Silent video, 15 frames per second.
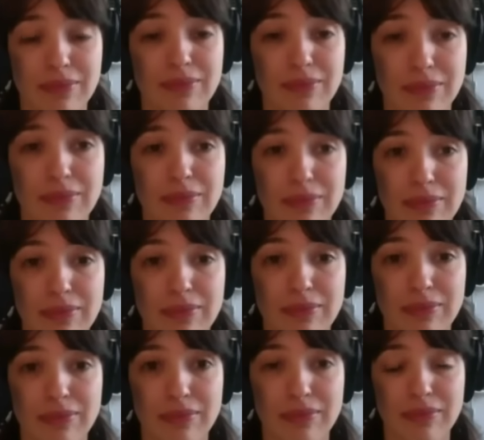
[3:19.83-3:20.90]

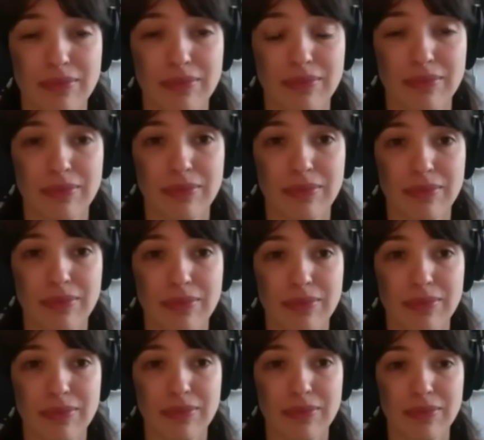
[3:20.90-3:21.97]

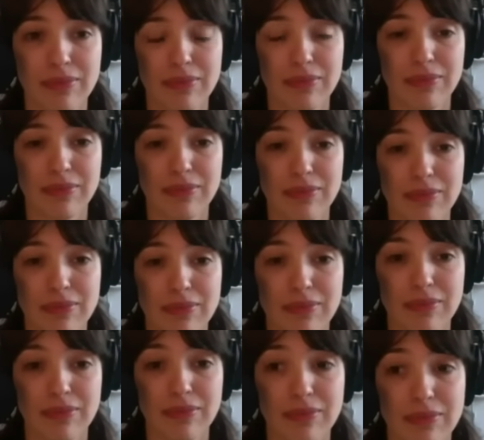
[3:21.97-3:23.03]

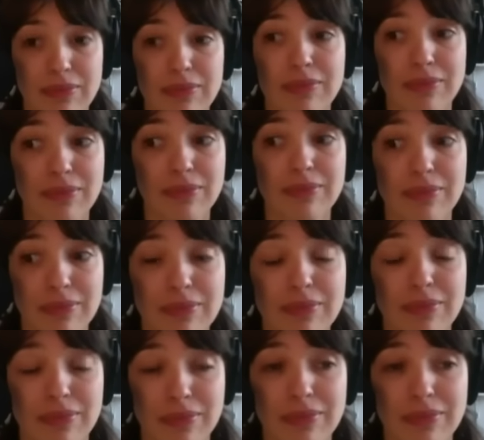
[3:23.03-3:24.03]
[no speech]